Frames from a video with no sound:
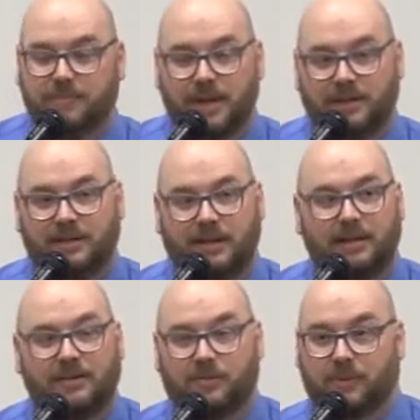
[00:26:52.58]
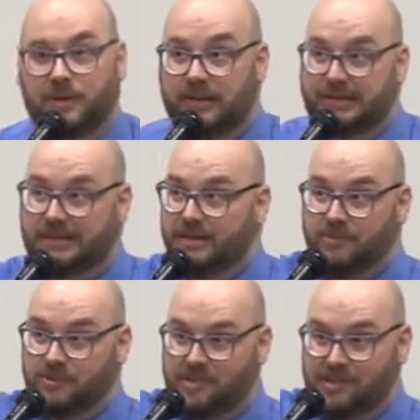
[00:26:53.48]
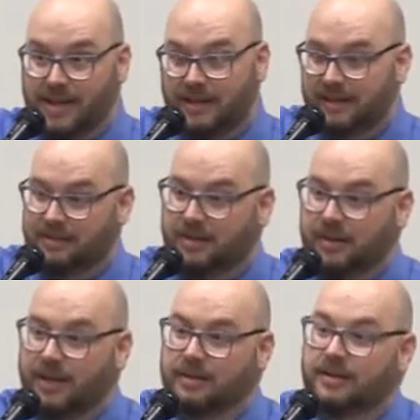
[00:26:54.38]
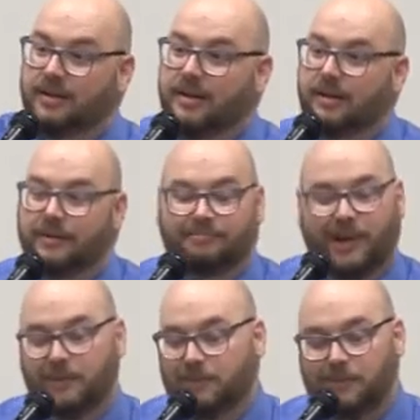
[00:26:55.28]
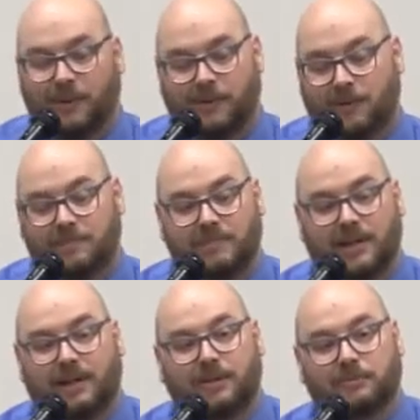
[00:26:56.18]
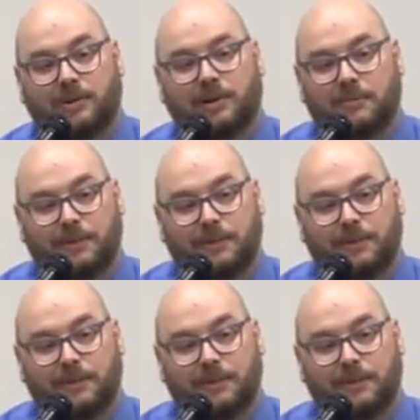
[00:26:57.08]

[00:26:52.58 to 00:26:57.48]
many days where the sun would just set as I read every poem that I could bring in my